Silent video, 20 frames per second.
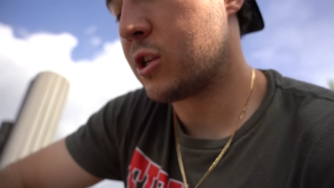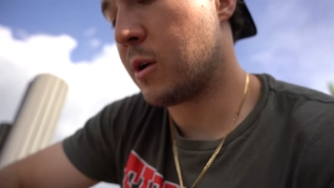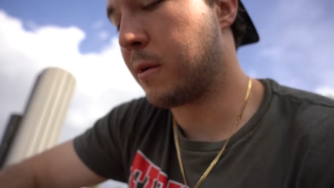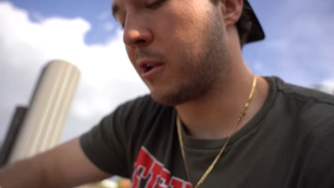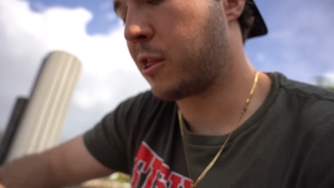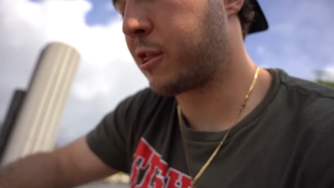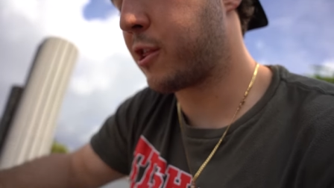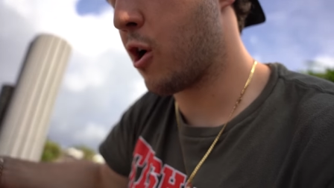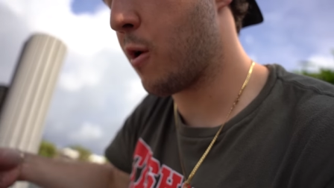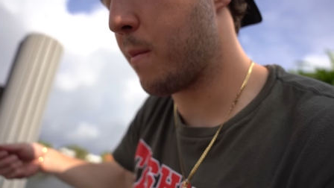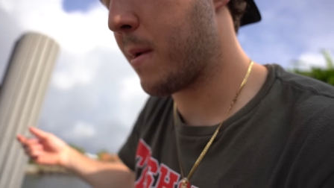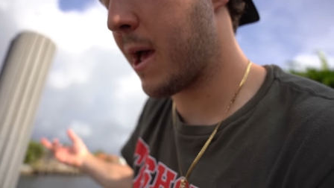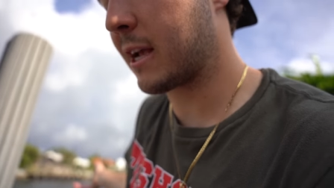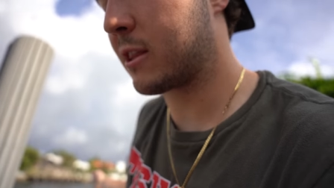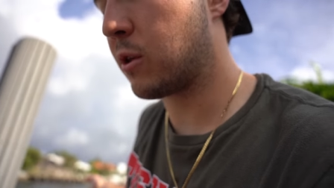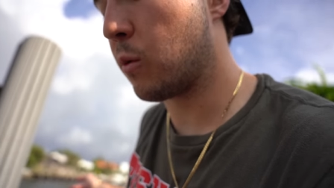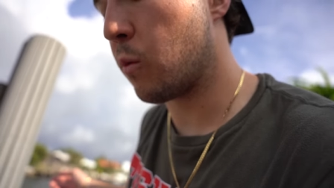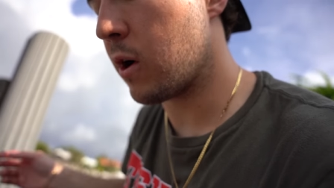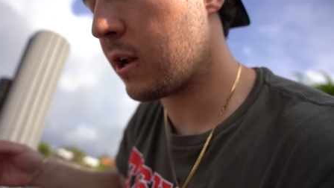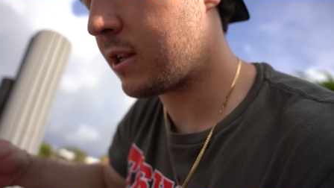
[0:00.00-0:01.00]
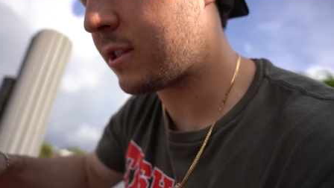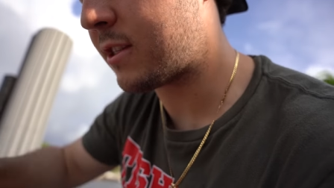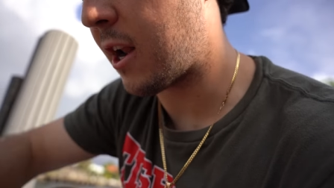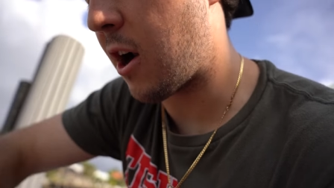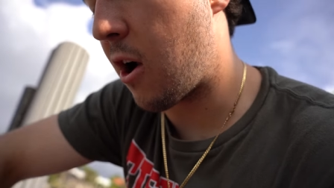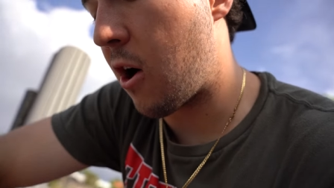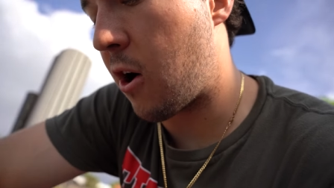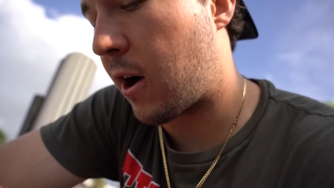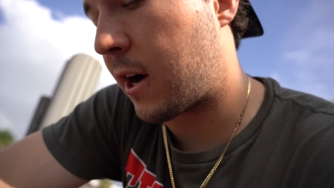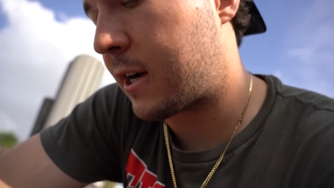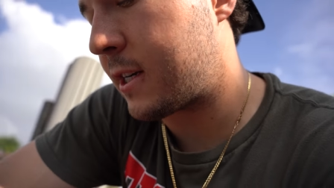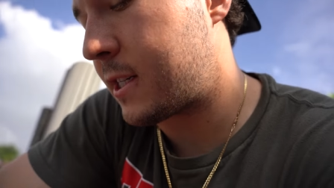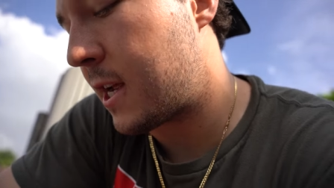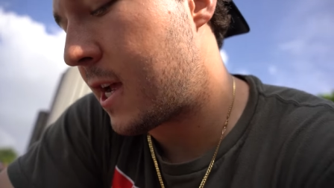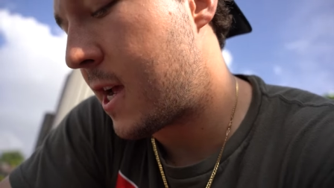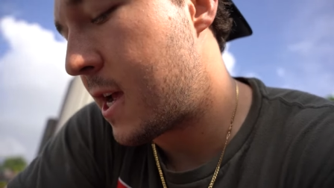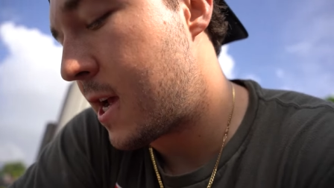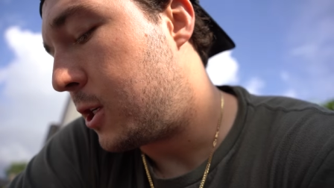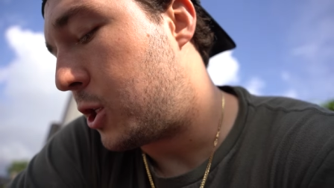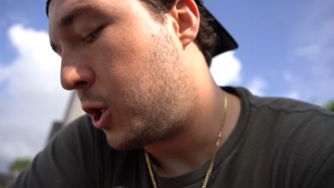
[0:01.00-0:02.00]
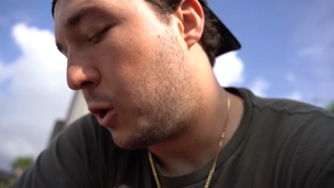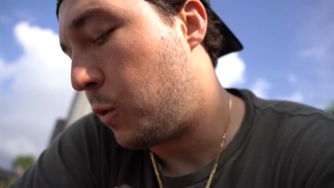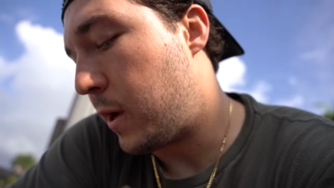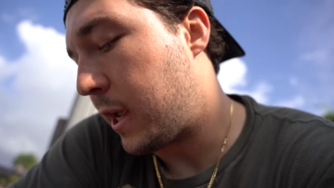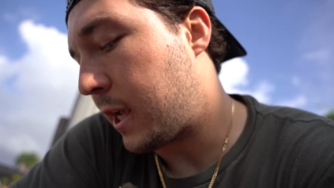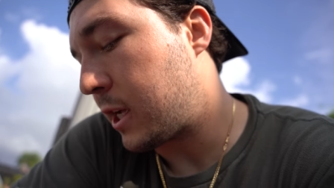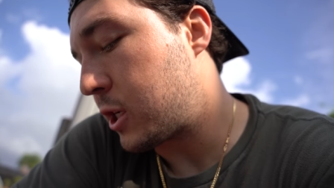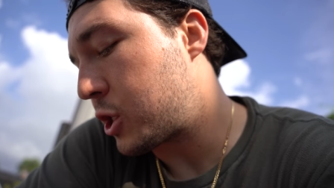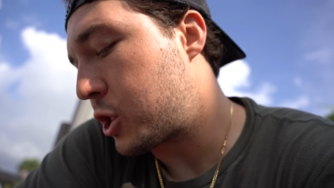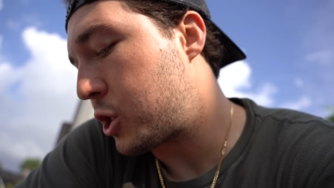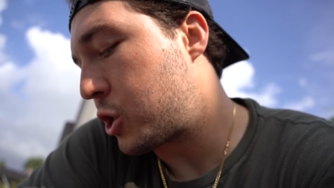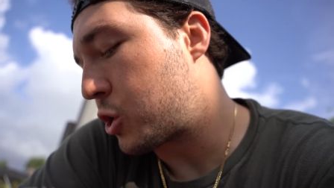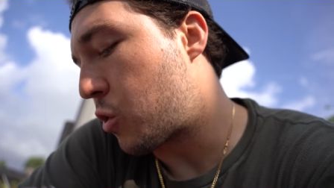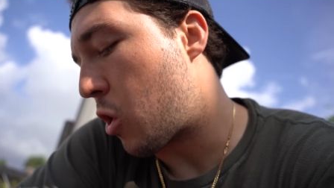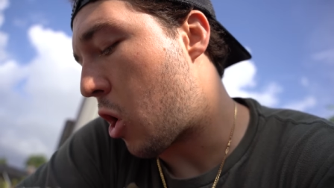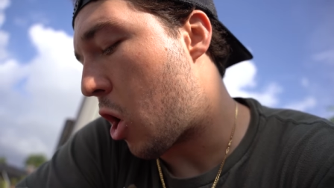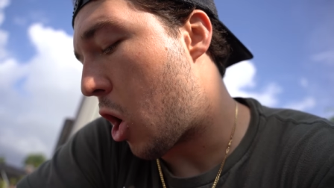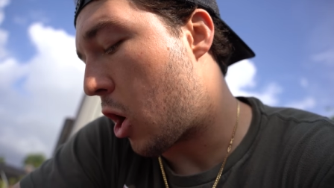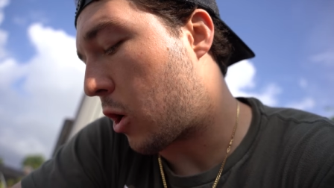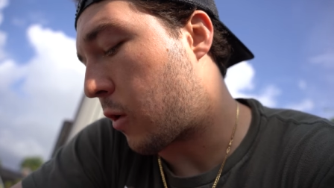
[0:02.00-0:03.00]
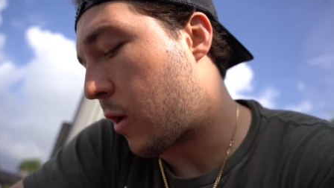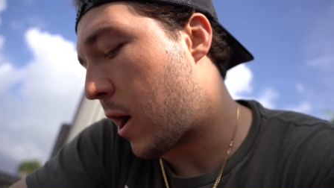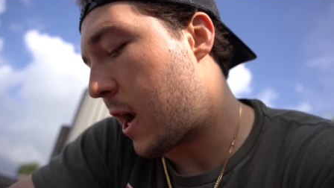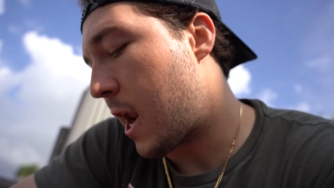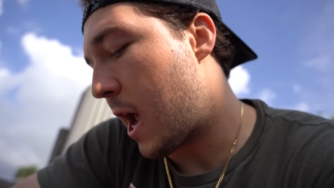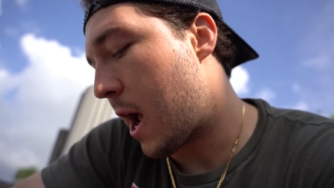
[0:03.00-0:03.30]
So I'm gonna throw back the ones that aren't doing strong right